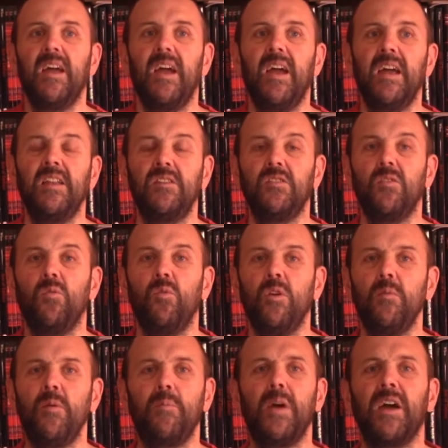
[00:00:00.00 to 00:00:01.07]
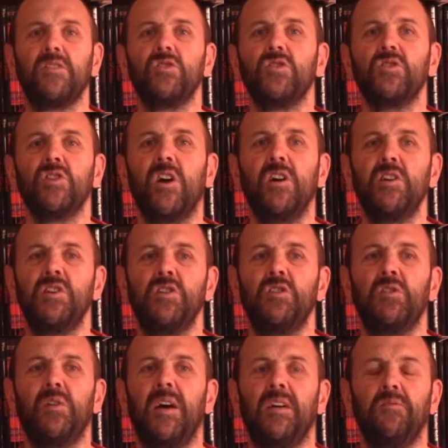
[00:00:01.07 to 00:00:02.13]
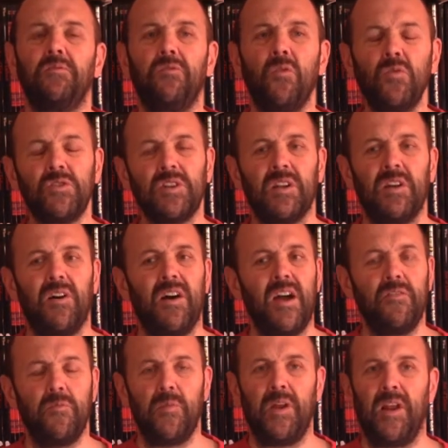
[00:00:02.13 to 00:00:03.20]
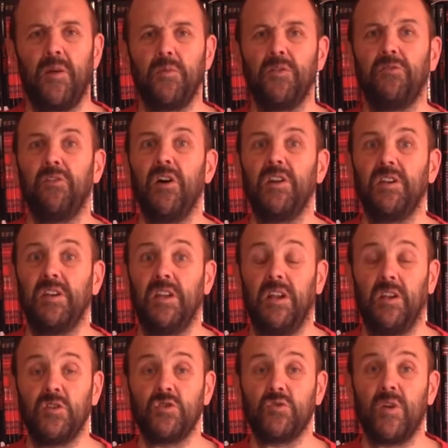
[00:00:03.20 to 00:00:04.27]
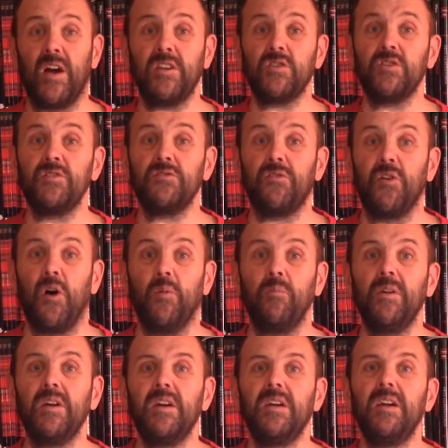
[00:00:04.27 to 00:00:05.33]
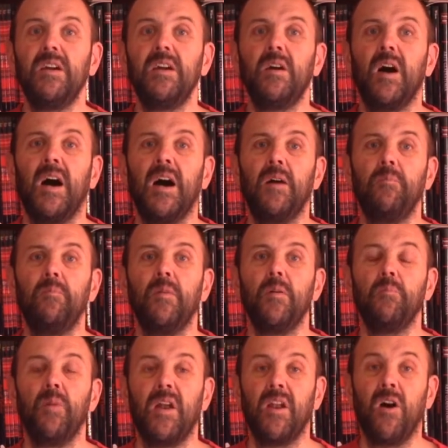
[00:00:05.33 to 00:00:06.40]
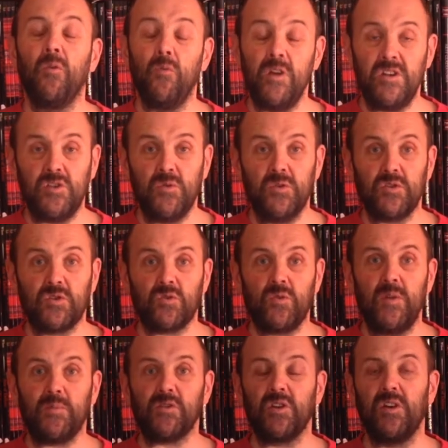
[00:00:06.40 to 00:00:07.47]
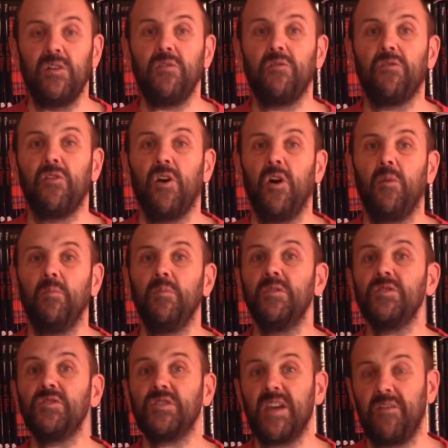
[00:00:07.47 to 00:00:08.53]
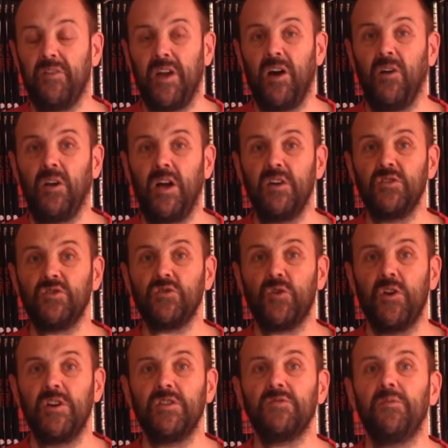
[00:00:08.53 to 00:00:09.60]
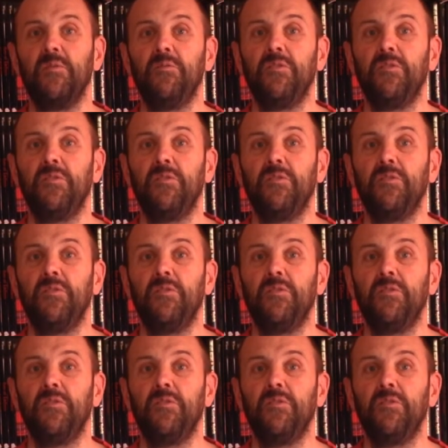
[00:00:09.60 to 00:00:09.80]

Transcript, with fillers: And what I'm about to show you, unfortunately, I haven't been able to find any illustrations from, um, but I'll read you a description from Saviolo's treatise from